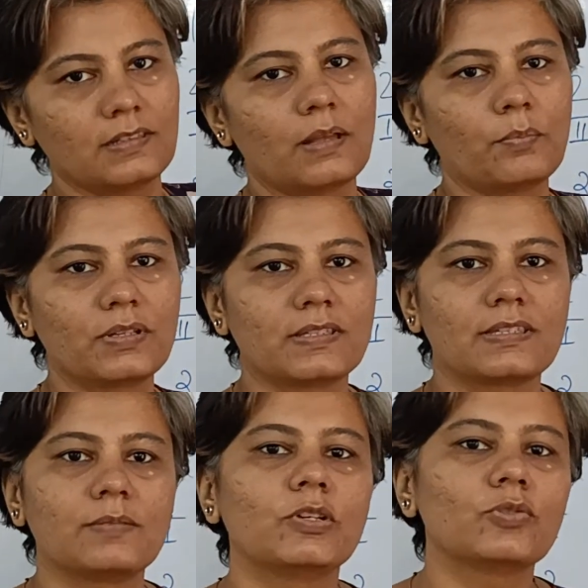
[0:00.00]
number
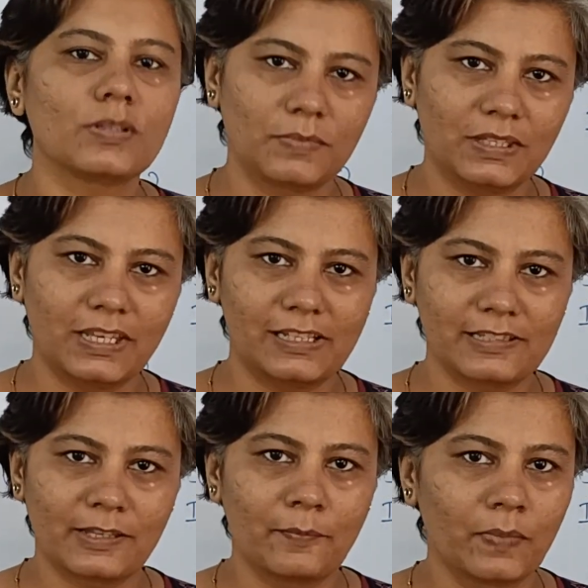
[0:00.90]
system into something
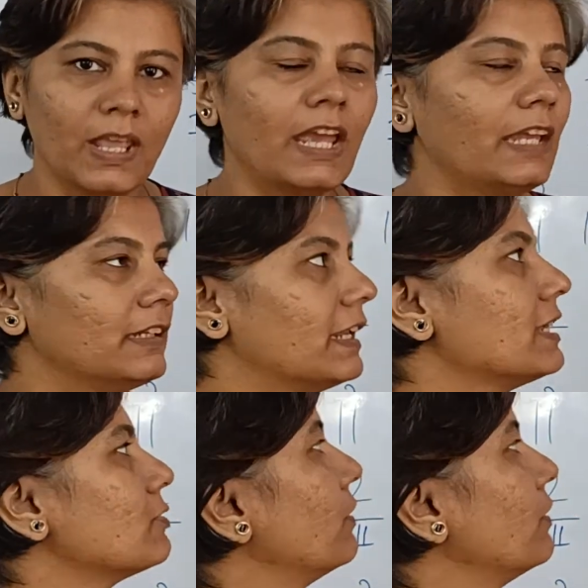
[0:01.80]
else. In the next